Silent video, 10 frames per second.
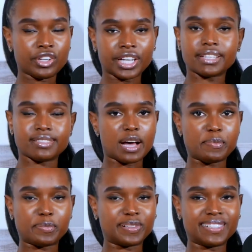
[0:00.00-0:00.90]
one great
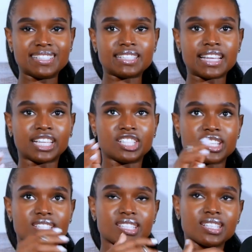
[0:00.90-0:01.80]
example is like
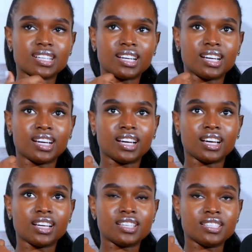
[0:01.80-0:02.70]
just
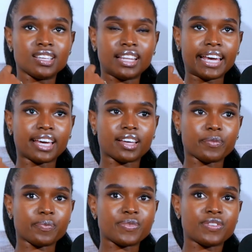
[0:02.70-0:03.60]
like
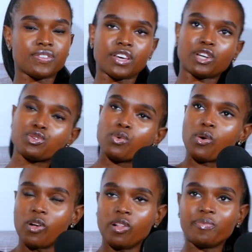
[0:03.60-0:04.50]

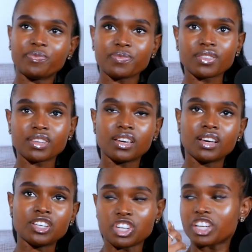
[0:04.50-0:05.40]
sexual
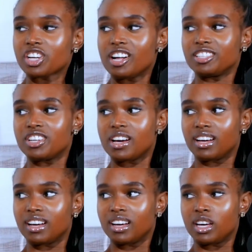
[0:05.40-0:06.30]
church culture,
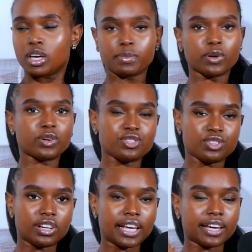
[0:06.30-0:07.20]
mm-hmm. because
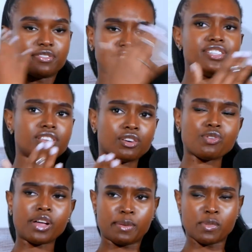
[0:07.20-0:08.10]
you know, like flee
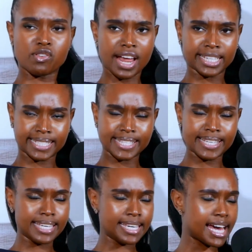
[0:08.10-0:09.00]
sexual
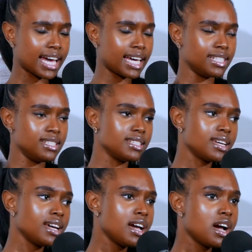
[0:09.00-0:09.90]
immorality and
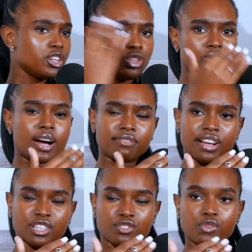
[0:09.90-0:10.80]
don't
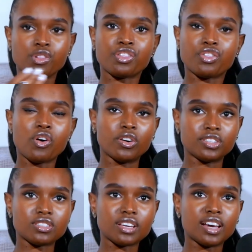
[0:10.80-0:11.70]
have lustful
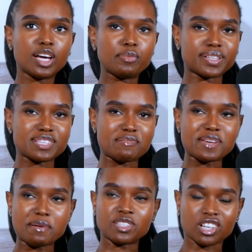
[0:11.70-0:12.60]
thoughts. But
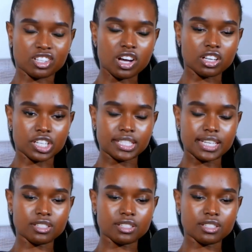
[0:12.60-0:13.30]
sometimes church culture